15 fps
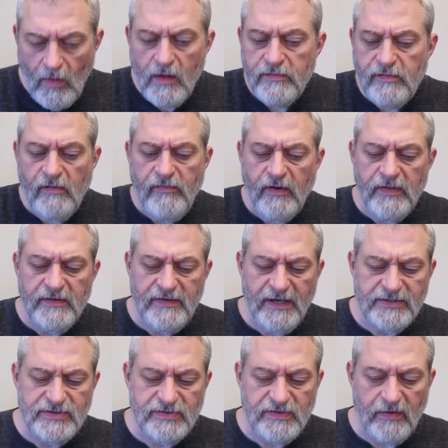So far the
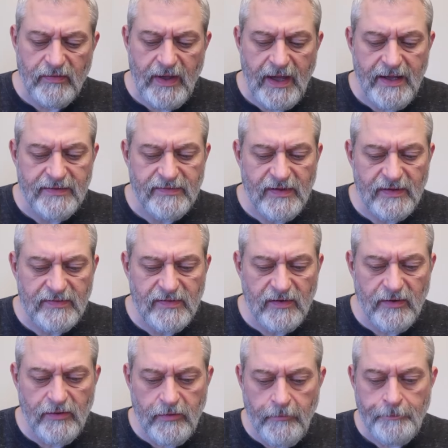texture's okay. It's a
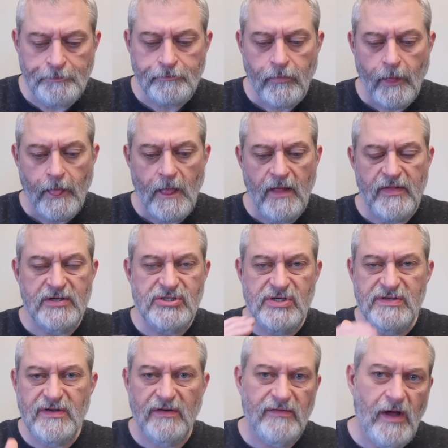little, the
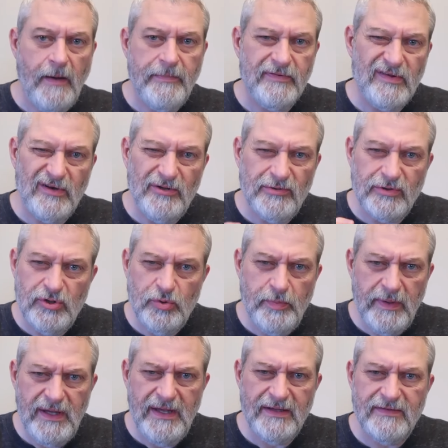cheese on top is a little
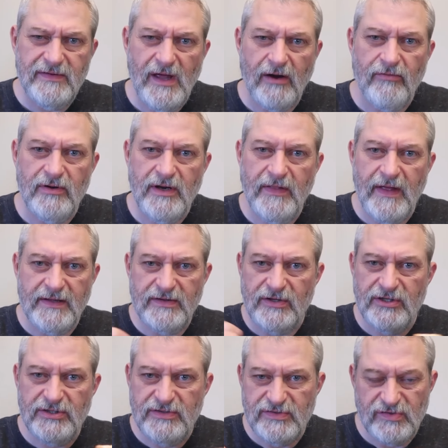goopy. It's not really that
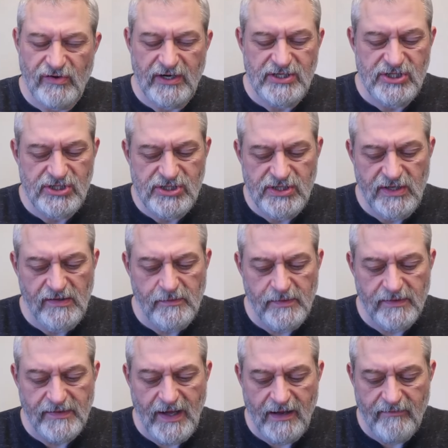good stretchy cheese, but
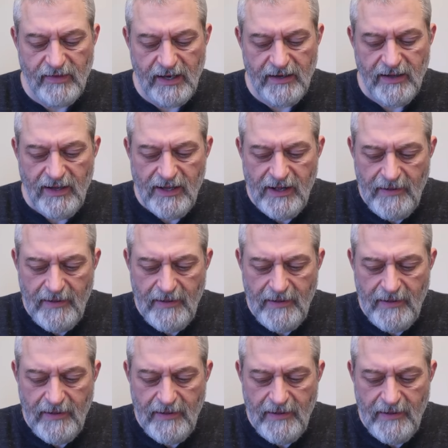it's kind of